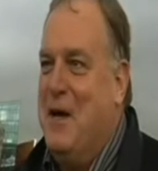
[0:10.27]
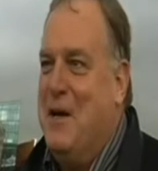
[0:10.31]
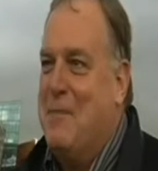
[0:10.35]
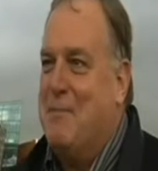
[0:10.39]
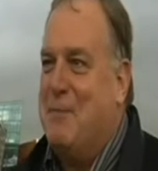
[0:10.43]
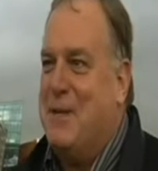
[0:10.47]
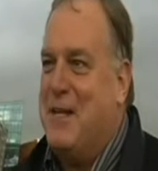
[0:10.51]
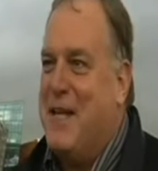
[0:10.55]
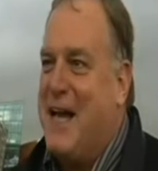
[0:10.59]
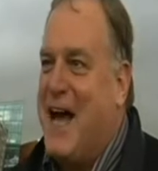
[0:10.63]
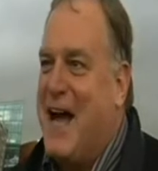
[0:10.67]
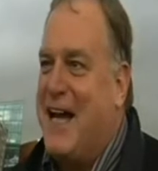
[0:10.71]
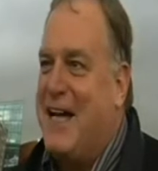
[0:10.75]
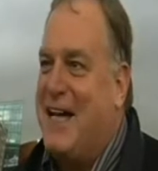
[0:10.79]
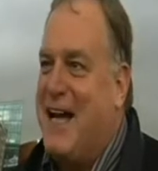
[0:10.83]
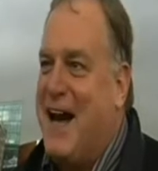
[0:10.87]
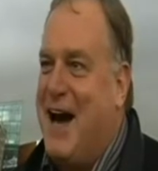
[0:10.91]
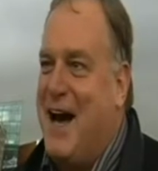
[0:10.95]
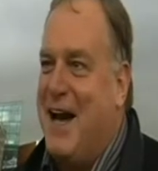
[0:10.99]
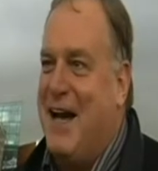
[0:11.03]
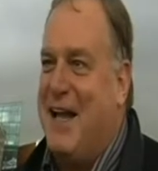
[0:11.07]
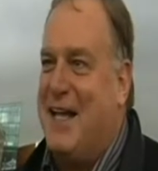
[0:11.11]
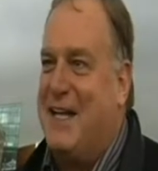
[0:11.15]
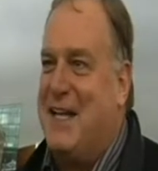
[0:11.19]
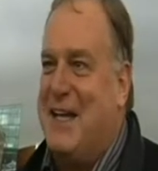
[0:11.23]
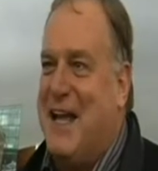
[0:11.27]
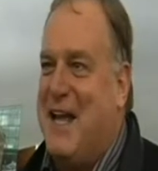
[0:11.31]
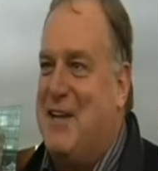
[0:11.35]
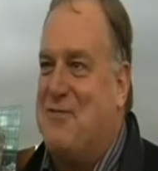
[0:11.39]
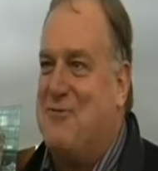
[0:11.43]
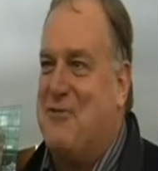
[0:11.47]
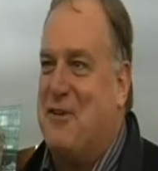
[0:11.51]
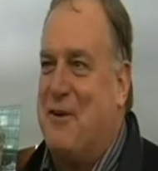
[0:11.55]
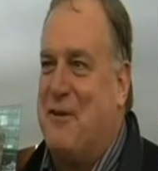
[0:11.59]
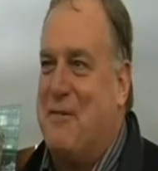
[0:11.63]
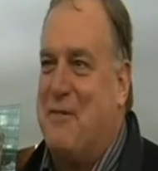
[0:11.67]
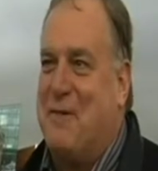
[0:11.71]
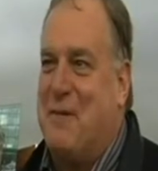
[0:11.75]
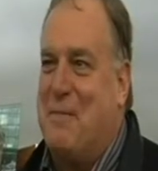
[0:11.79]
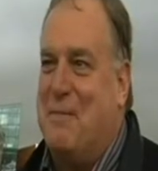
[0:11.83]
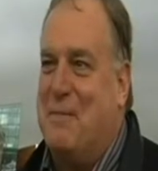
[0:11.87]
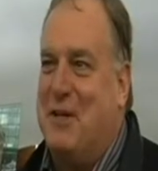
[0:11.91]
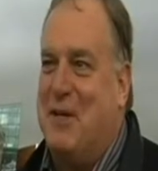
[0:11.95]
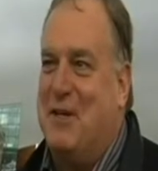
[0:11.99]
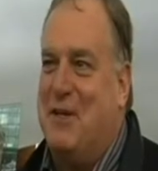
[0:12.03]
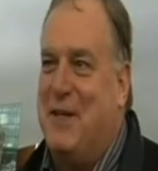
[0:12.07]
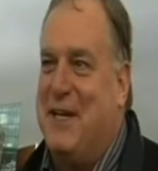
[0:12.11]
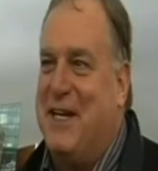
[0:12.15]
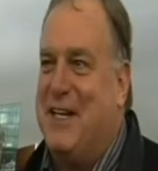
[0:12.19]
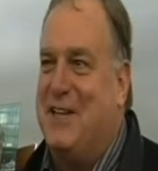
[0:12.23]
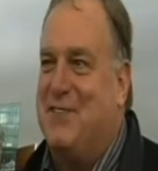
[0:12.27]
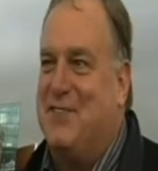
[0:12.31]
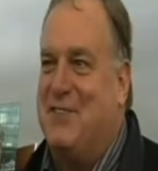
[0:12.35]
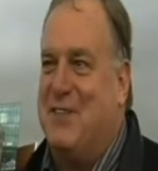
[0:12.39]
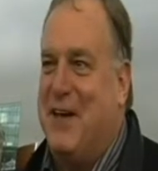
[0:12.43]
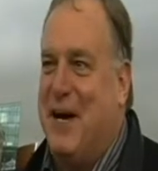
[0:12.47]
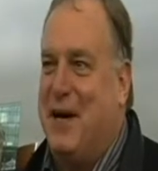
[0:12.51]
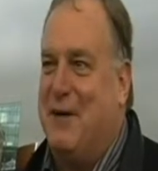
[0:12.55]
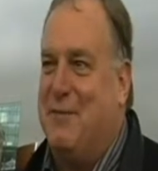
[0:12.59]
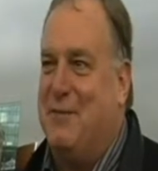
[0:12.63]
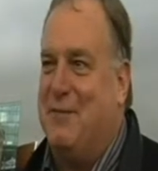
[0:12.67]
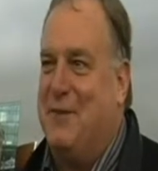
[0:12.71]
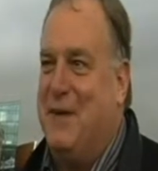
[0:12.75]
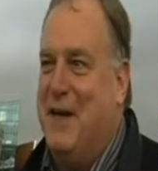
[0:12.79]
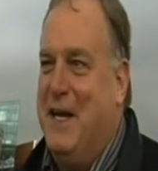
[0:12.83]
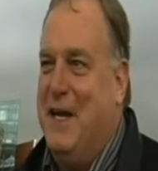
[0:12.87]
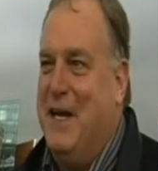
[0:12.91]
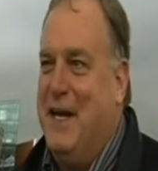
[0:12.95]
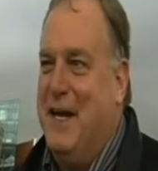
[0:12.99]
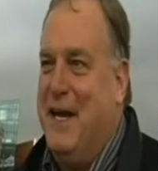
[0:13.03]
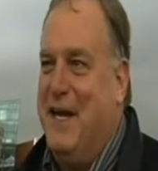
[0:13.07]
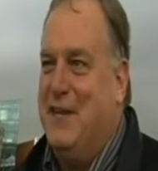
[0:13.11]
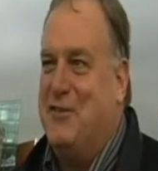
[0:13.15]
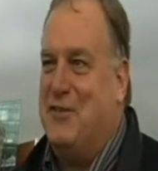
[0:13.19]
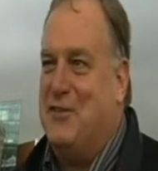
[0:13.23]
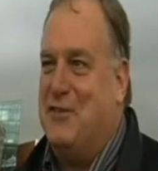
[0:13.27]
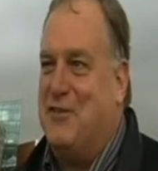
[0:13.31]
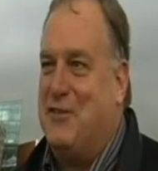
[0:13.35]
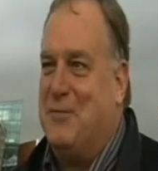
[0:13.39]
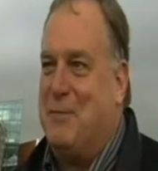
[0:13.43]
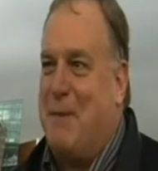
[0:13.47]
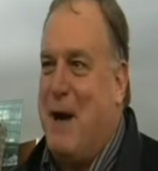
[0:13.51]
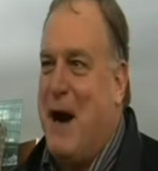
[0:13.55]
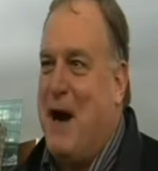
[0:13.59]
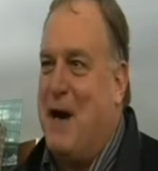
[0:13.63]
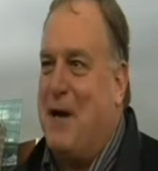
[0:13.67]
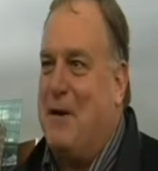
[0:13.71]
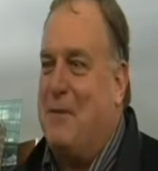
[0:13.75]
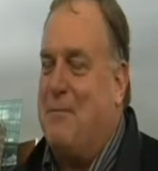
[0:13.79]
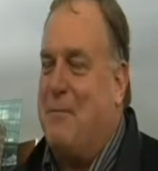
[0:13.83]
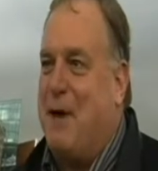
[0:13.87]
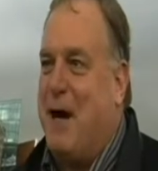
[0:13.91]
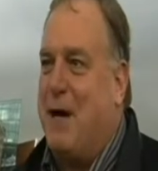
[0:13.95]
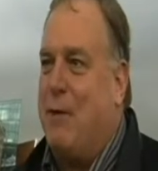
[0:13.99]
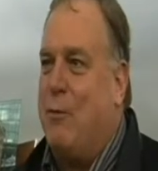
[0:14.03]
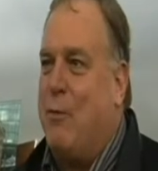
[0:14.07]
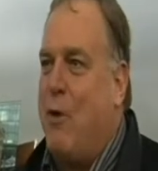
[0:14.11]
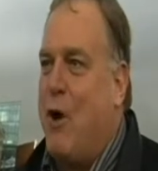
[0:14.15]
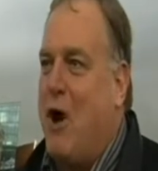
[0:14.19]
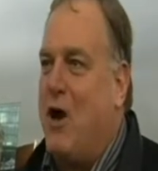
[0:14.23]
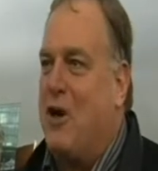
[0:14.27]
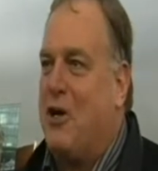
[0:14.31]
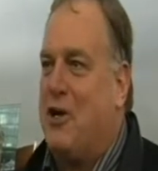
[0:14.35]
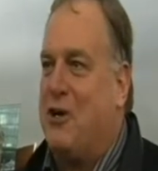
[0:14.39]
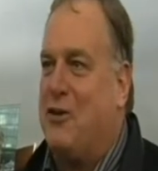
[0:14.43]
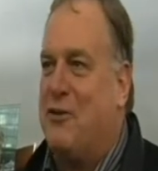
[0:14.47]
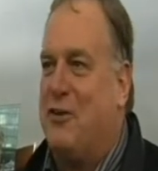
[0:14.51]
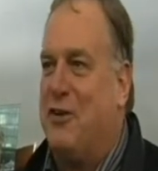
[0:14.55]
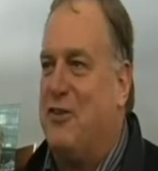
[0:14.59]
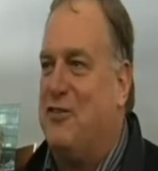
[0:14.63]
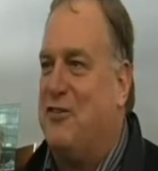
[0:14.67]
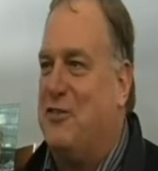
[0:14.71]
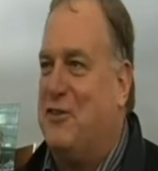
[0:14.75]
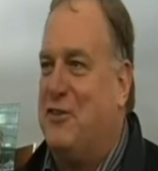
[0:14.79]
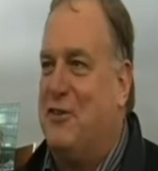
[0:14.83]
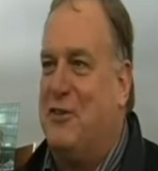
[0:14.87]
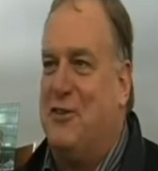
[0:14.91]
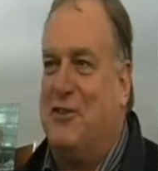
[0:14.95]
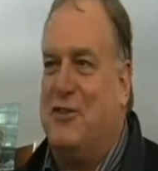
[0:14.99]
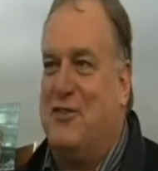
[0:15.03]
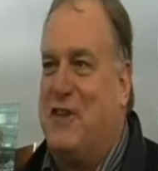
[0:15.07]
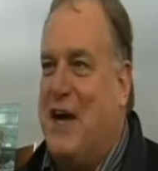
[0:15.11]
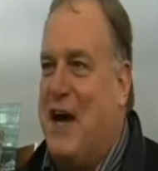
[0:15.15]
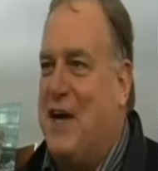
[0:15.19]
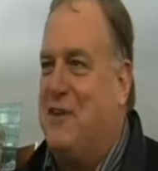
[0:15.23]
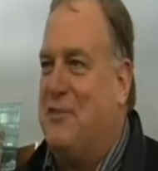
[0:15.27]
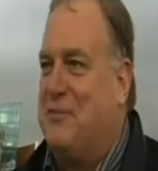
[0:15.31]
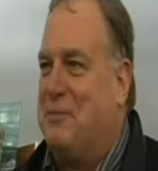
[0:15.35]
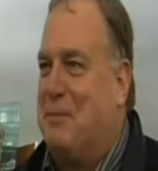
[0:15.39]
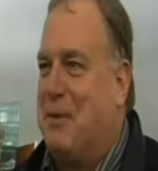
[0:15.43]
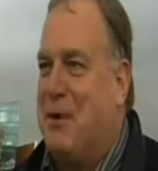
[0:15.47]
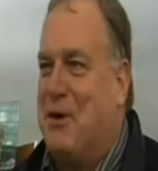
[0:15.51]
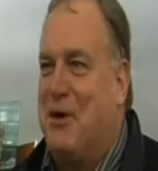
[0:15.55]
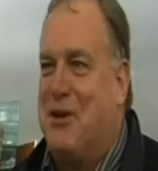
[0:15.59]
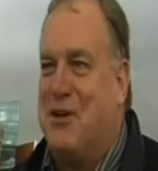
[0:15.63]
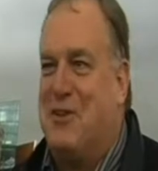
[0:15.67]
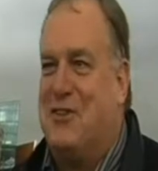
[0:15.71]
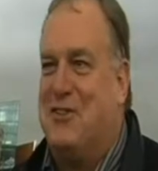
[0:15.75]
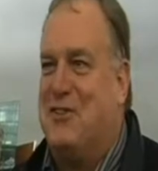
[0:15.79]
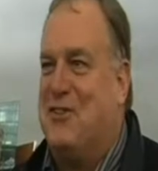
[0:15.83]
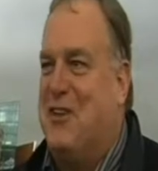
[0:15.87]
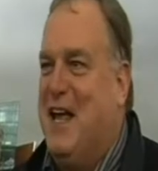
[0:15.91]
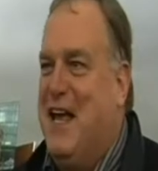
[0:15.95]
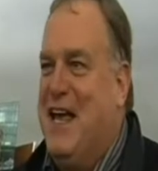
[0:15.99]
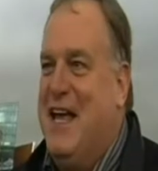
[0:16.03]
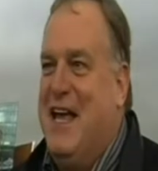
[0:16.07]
But the iconic nature of the building itself is inspired by water crystals, icebergs,